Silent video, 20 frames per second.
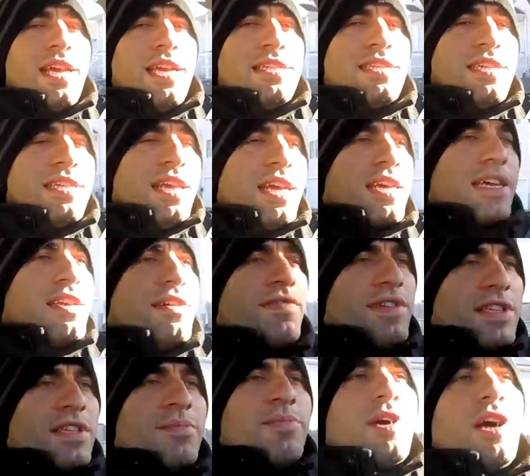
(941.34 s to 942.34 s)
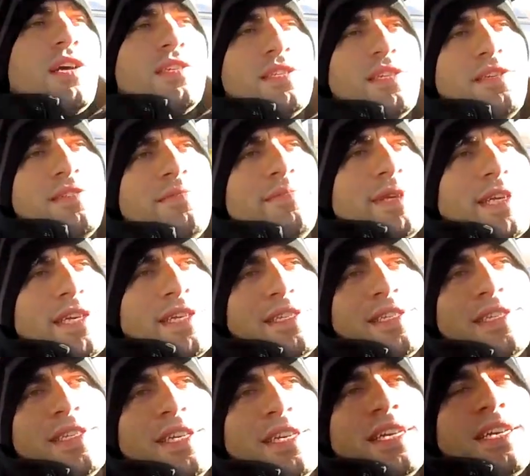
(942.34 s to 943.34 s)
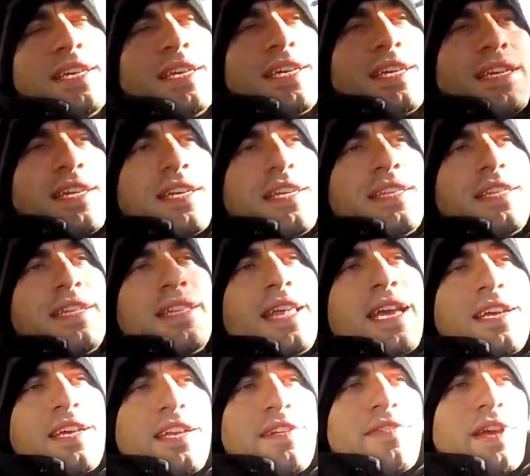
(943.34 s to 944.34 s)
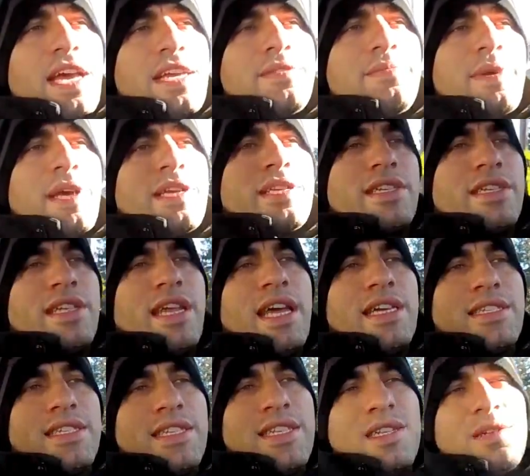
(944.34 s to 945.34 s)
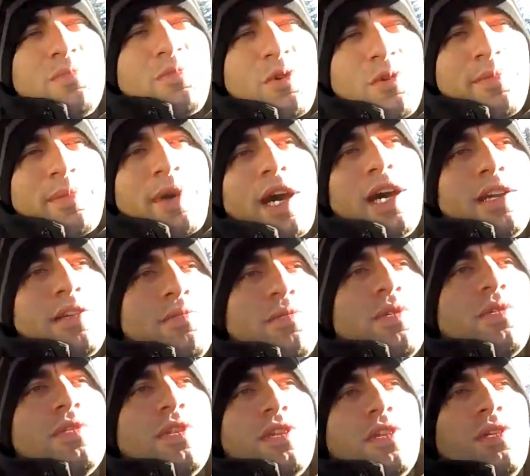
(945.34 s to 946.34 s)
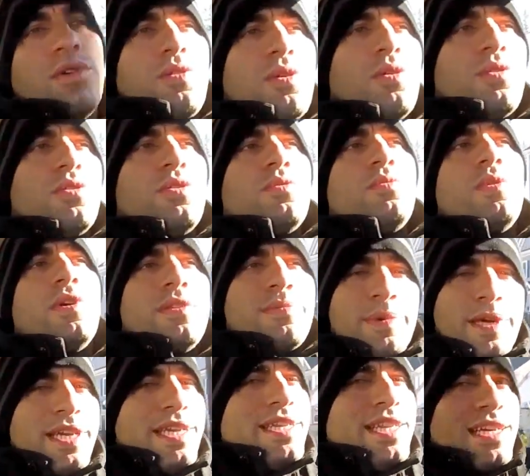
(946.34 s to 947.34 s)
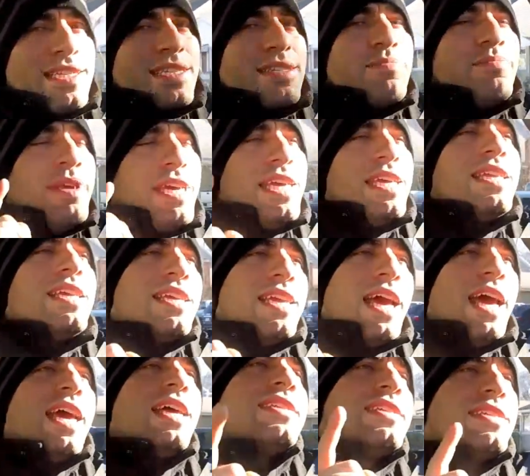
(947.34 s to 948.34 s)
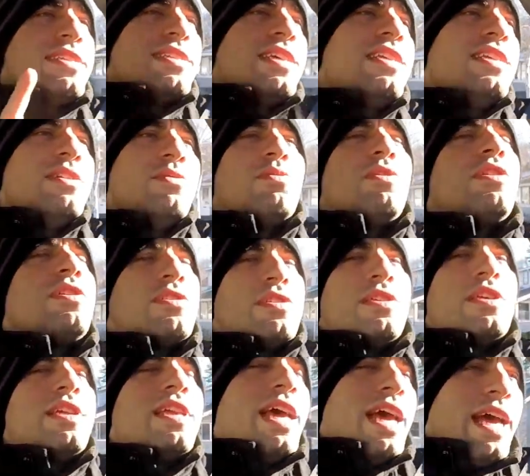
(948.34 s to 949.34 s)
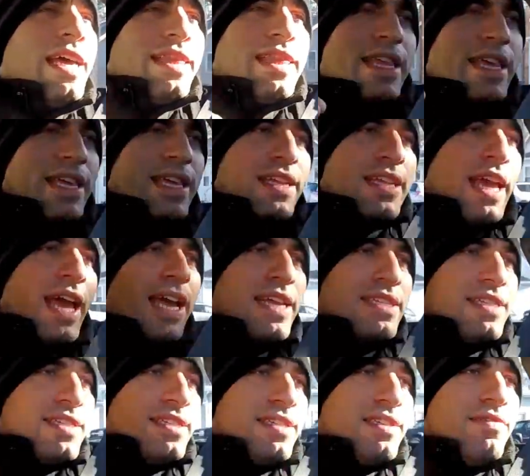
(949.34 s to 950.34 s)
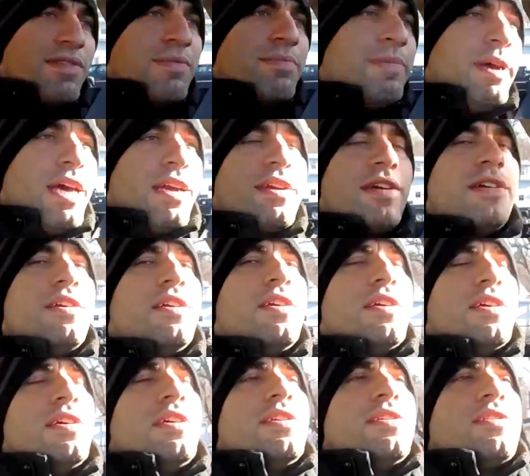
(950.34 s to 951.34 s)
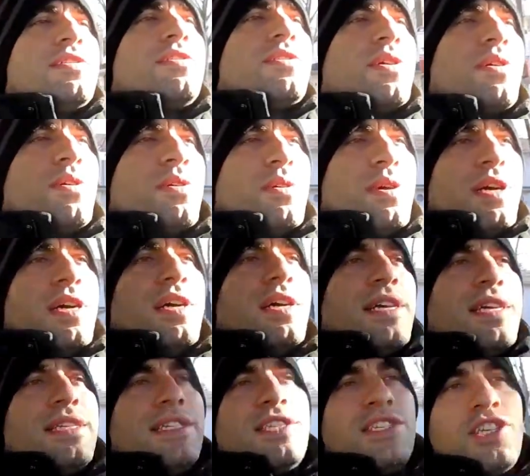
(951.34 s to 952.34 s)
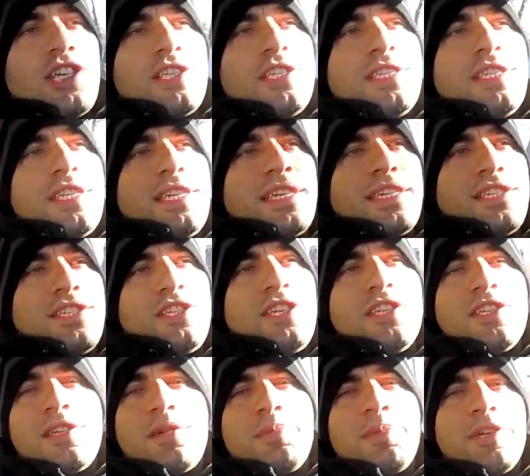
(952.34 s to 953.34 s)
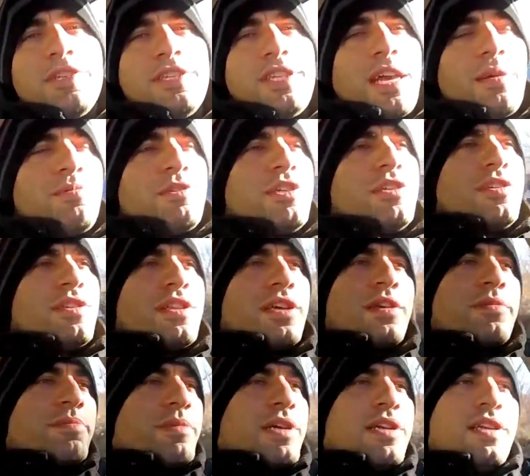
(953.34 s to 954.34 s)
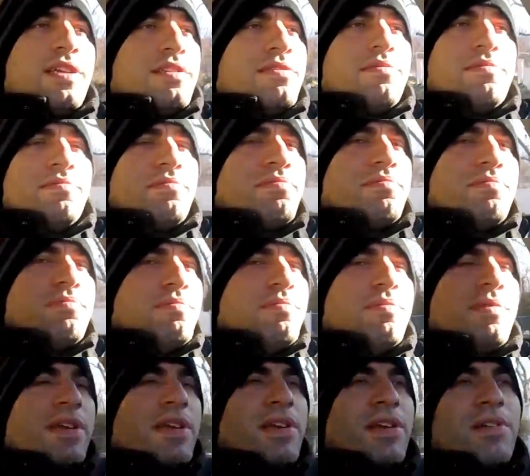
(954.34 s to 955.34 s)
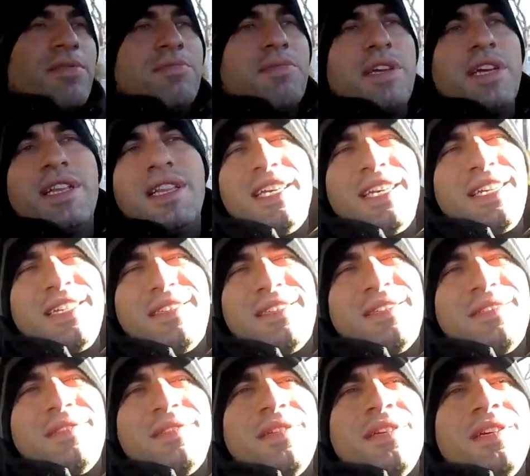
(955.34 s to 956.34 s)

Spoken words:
as a negative and the positive, because the negative aspect, it has a little more body roll than the older one, but it doesn't mean it handles any worse. I think it handles even better. So it's just a perception thing, but it's, you know, really it's